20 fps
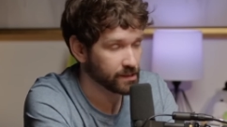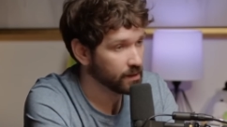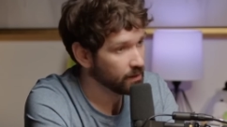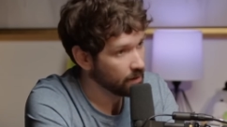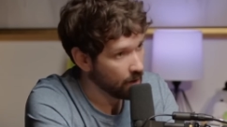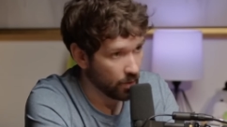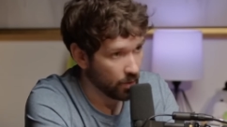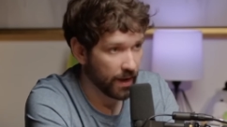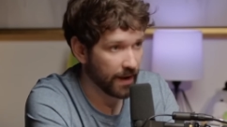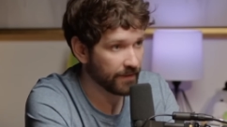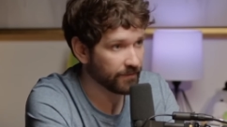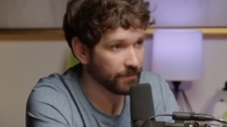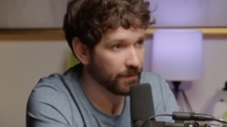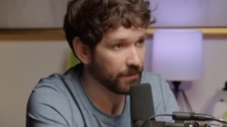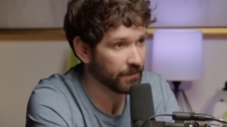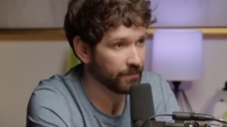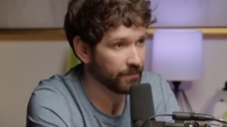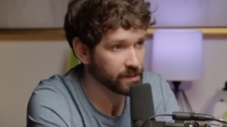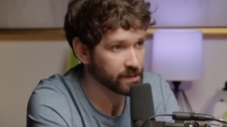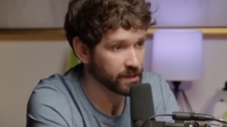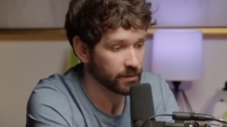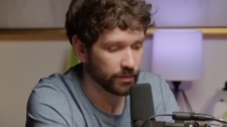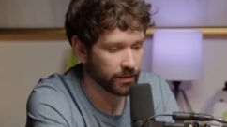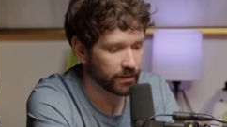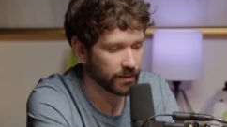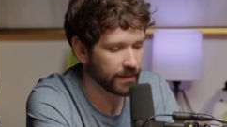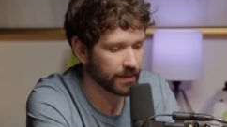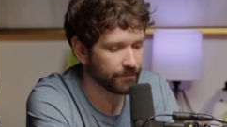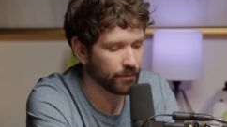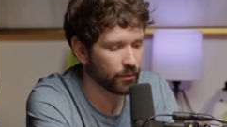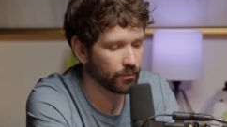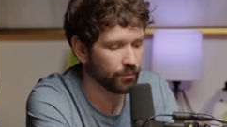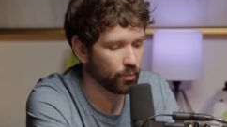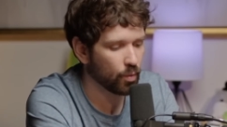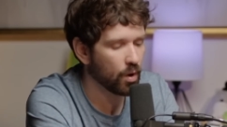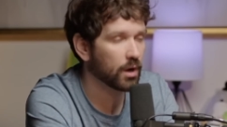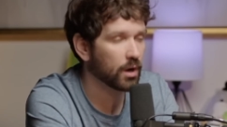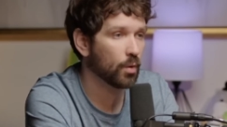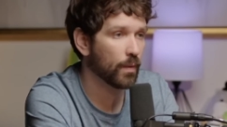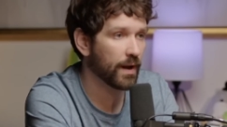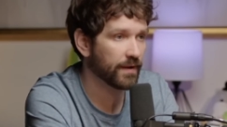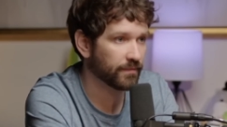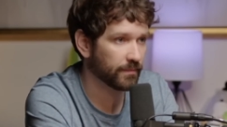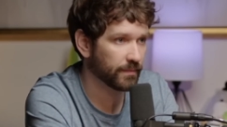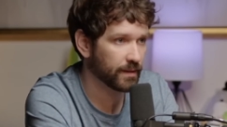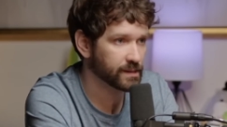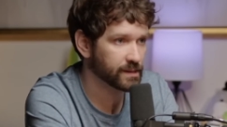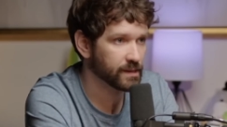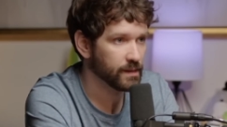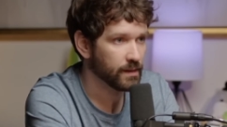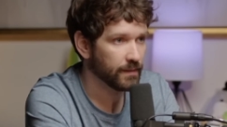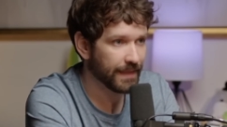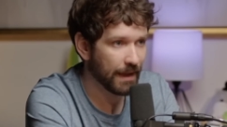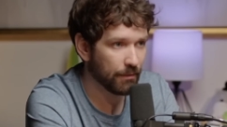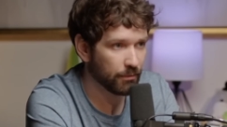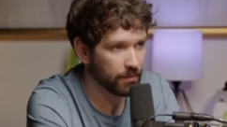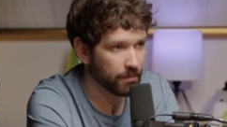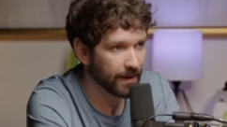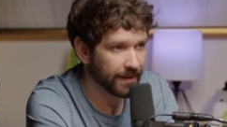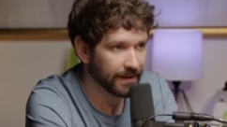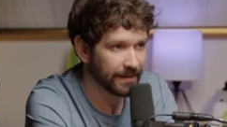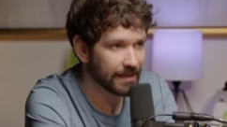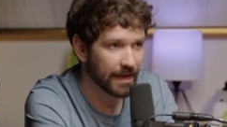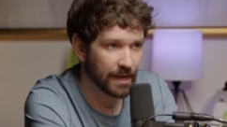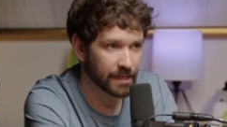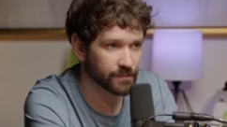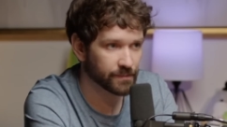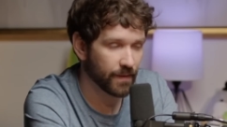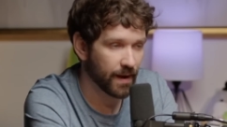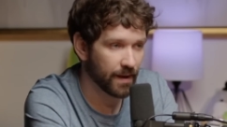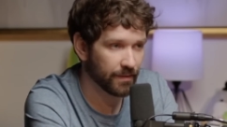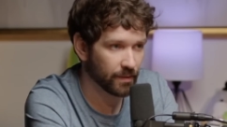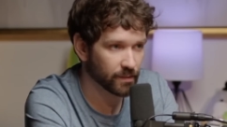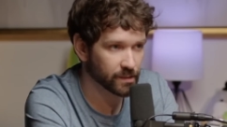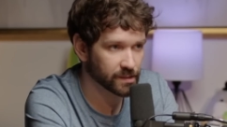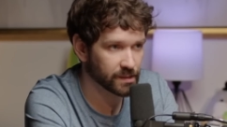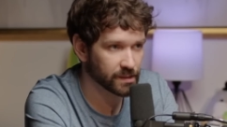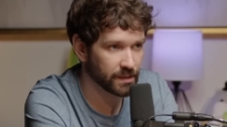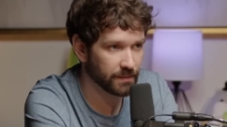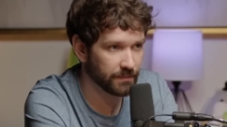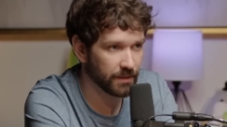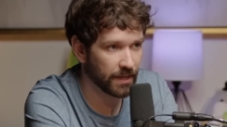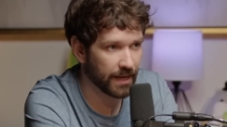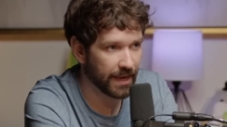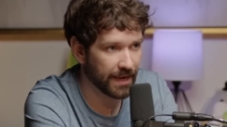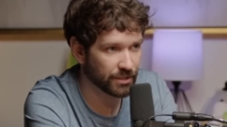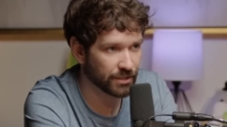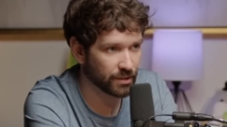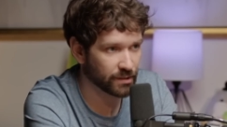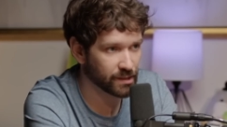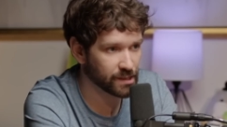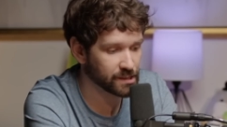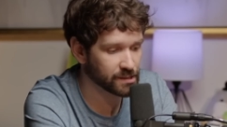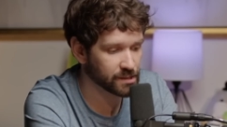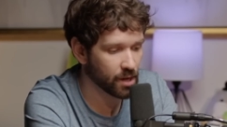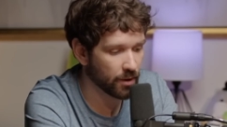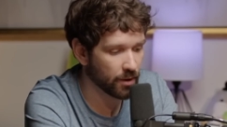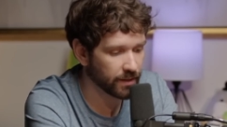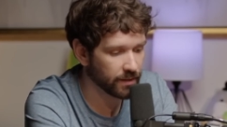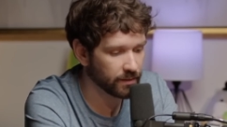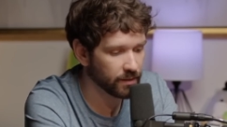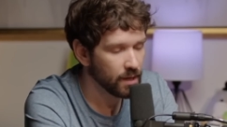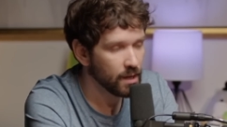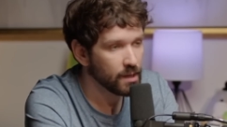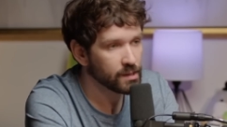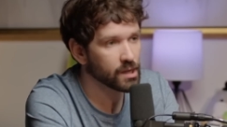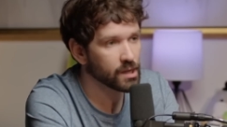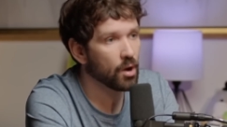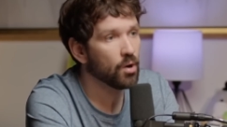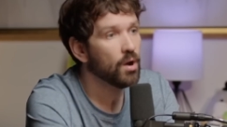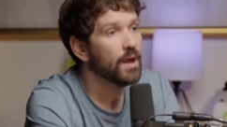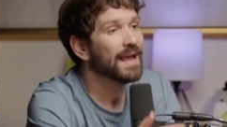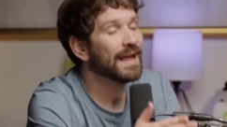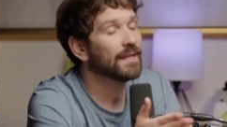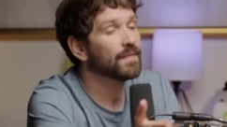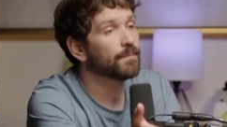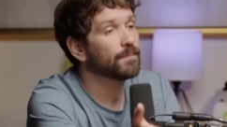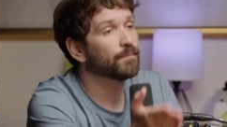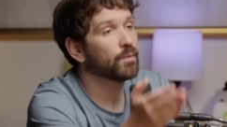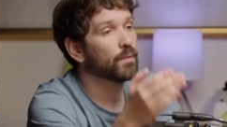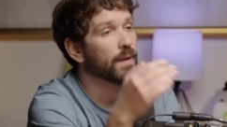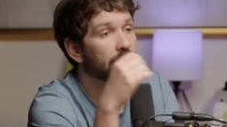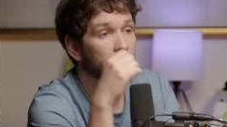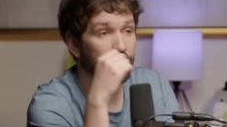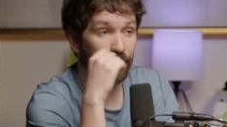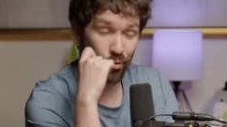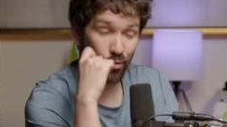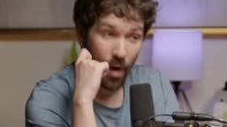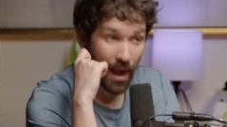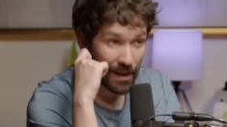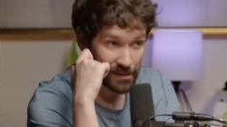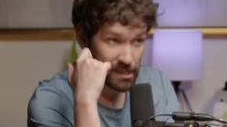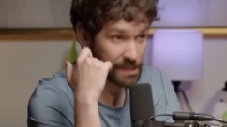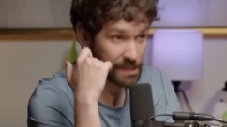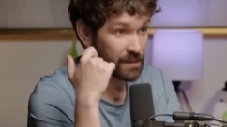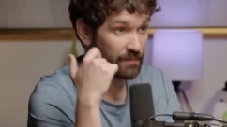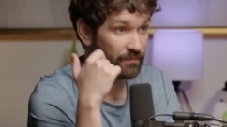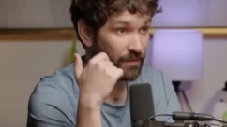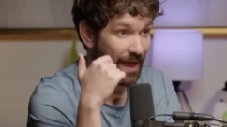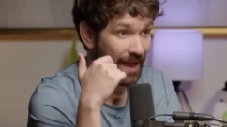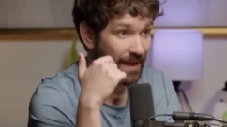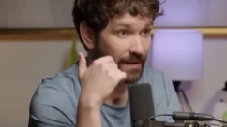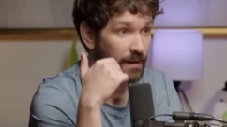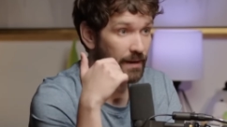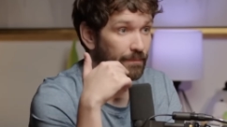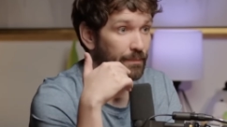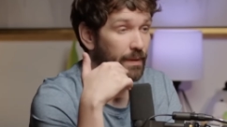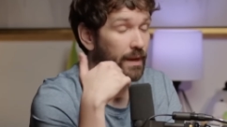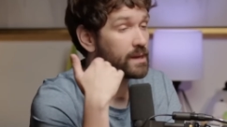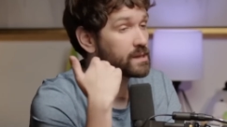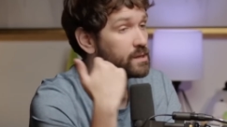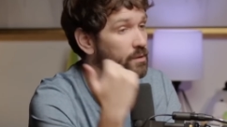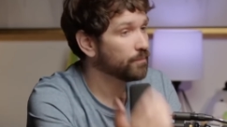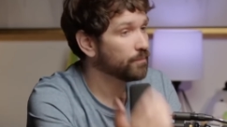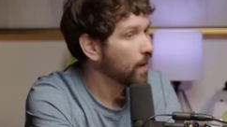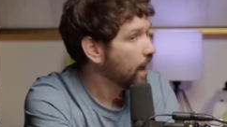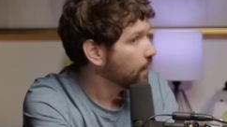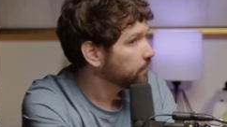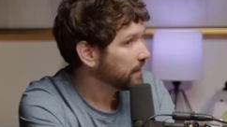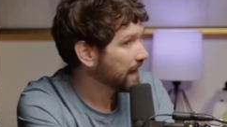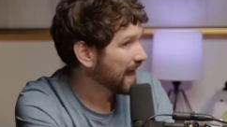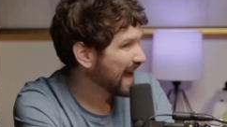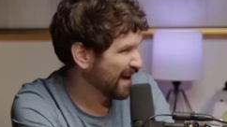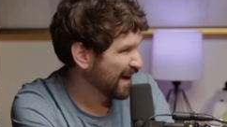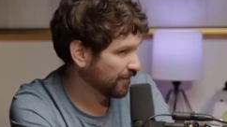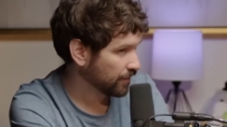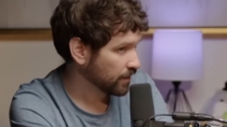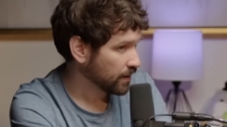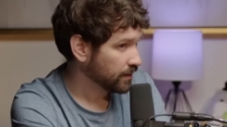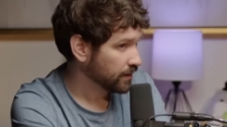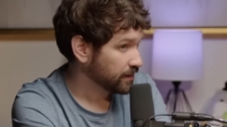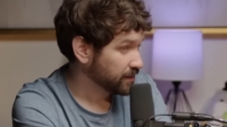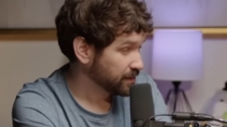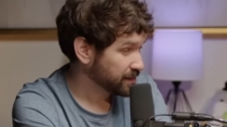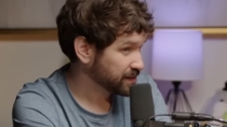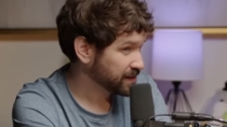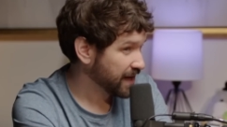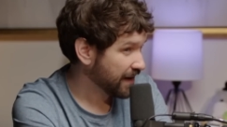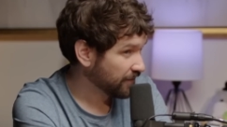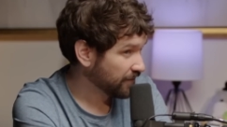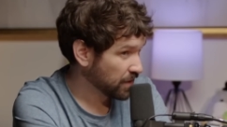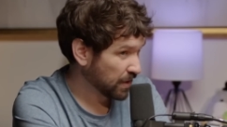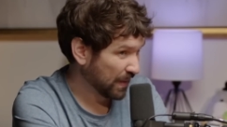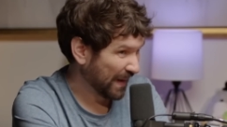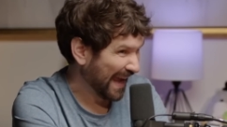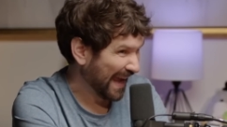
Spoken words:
okay for both of us so that we can like both walk away from this. That would be my guess for how those communications started. So in the process of that, because you probably have 7 or